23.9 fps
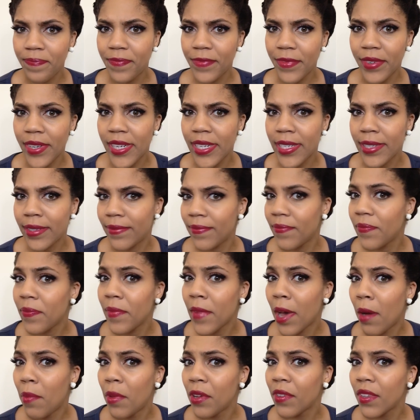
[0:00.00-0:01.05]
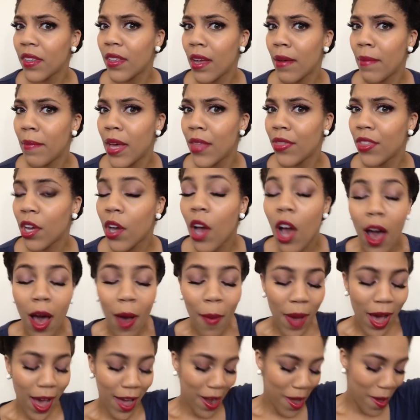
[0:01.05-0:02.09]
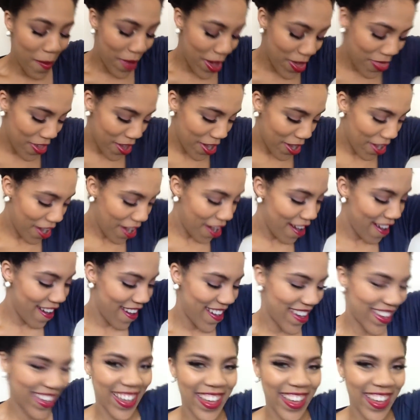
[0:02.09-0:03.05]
threaded almost a month ago, about a month ago.